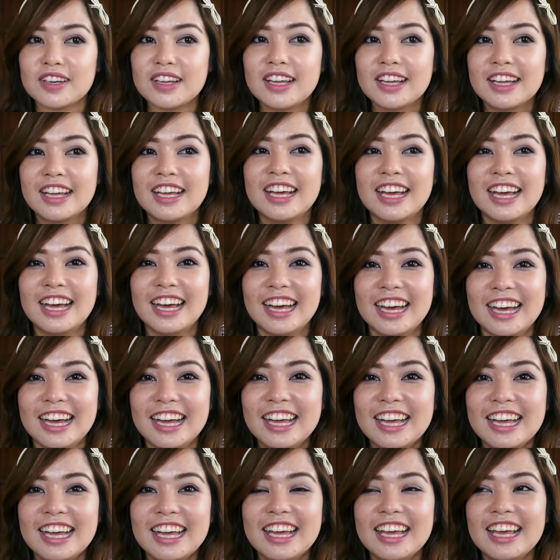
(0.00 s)

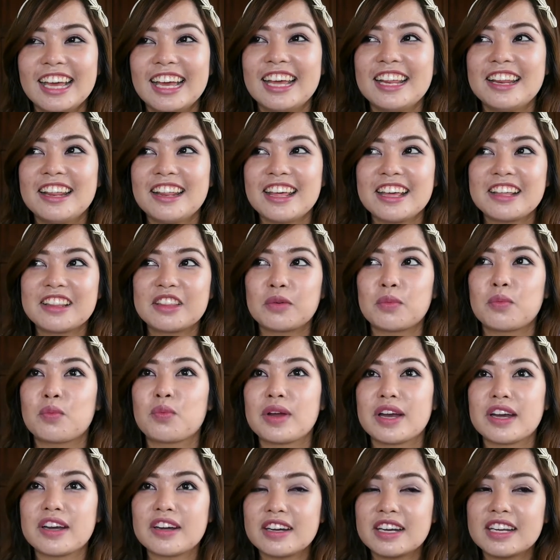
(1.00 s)
and I like the
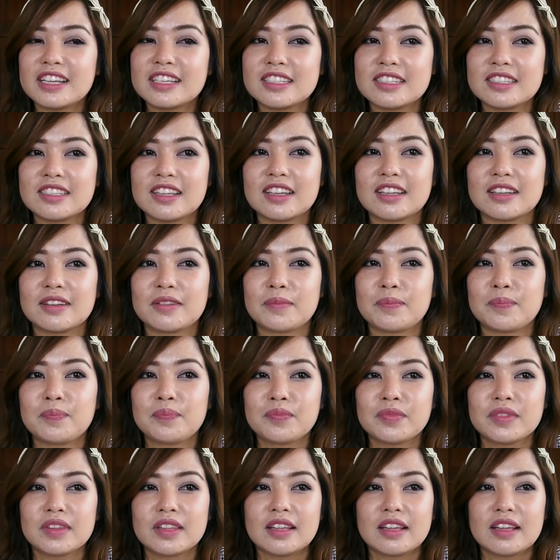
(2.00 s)
weirdness that
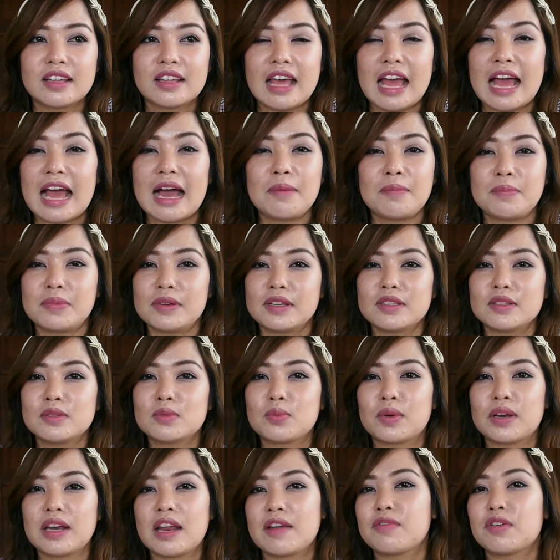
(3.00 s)
happens
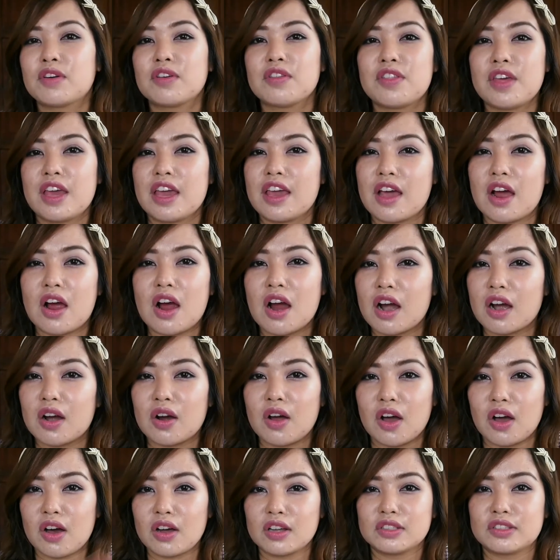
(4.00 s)
whenever they are
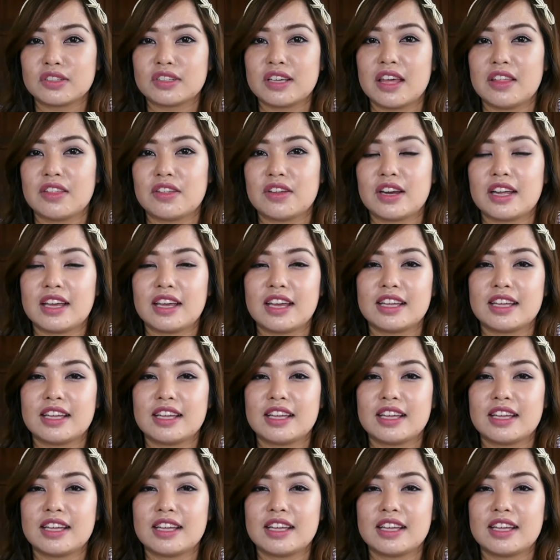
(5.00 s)
all together.